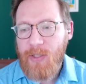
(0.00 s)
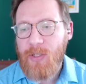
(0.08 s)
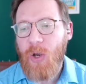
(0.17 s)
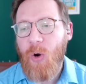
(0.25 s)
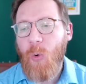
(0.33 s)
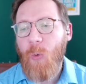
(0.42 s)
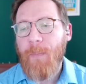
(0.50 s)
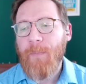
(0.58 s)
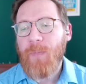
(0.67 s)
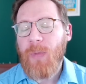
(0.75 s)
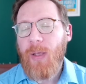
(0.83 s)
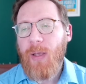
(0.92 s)
So
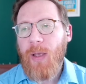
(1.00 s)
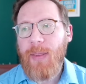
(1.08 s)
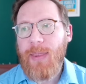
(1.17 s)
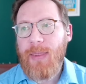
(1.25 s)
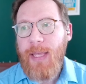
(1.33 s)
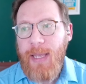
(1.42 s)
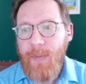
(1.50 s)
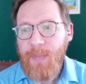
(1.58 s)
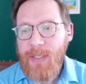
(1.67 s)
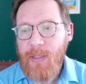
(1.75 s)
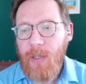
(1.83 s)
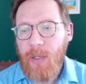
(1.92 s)

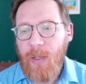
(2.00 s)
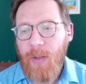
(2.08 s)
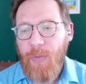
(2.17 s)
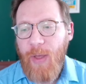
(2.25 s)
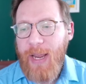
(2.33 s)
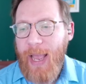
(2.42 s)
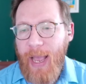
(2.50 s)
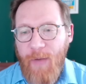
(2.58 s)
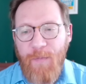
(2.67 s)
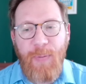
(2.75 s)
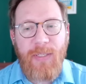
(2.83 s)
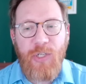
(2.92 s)
themes, they
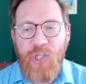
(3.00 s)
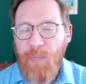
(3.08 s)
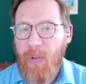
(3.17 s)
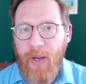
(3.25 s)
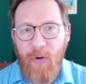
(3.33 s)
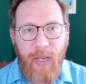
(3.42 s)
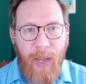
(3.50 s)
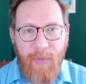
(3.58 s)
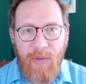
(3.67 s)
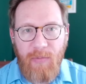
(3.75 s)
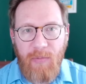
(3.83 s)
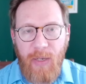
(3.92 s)
have position player
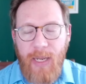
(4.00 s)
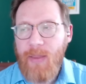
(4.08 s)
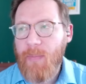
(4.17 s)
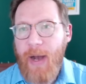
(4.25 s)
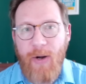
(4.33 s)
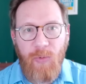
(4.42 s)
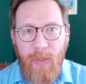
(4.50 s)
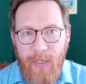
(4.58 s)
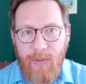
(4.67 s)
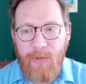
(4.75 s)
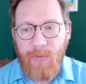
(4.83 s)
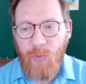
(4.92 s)
depth in the minor
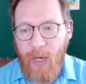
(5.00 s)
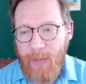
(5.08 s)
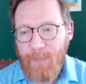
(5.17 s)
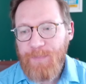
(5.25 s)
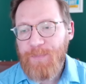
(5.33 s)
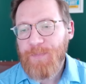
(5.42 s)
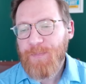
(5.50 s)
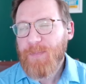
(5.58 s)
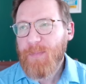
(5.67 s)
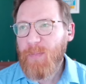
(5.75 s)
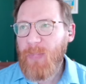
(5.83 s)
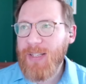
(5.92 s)
leagues, right?
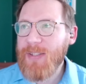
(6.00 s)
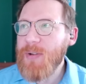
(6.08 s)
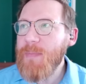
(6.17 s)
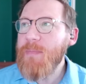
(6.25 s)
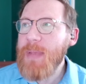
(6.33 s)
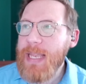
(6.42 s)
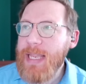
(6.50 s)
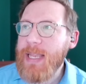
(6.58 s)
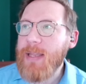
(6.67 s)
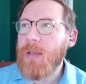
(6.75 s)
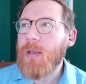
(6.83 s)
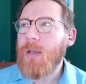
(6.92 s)
To
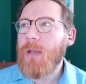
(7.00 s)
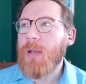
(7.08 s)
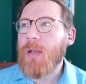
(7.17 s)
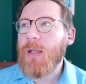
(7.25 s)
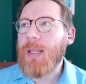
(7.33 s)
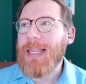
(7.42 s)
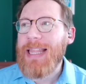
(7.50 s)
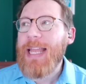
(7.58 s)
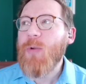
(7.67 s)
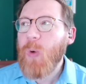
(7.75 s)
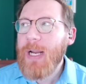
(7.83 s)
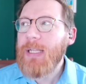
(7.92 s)
me, they
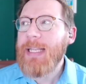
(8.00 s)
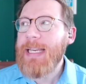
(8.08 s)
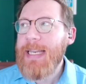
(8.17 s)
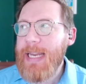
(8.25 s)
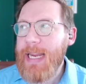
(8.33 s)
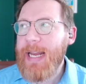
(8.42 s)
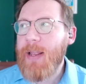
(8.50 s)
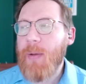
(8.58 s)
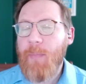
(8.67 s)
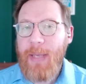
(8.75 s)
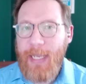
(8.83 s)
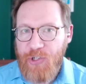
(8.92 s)
really need
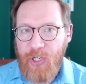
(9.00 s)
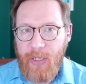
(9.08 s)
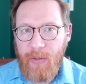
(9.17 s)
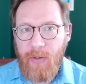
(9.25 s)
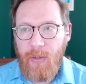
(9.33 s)
pitching.